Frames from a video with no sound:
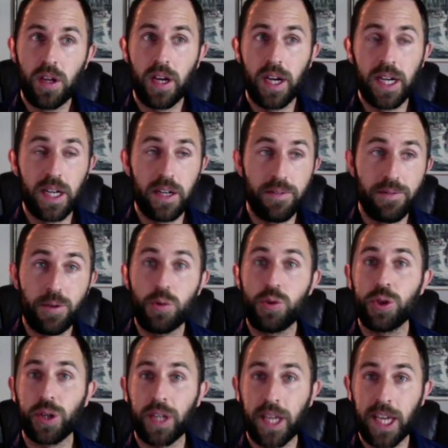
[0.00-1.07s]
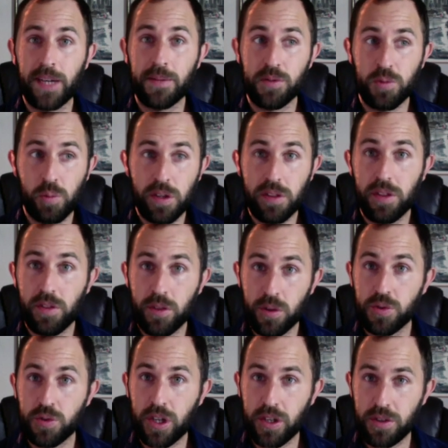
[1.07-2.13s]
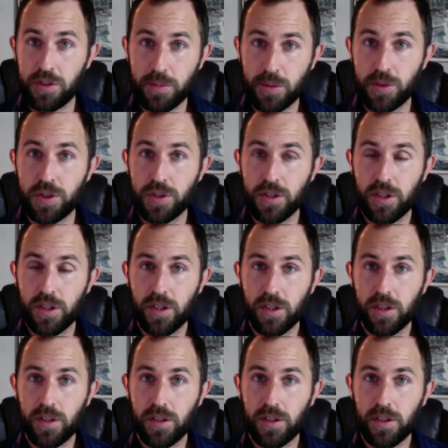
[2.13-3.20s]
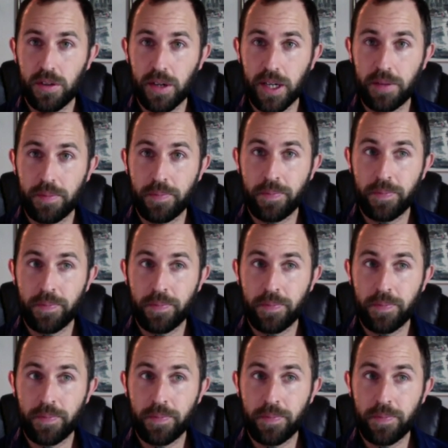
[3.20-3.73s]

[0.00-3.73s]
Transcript: uh, future camps with those customers, right?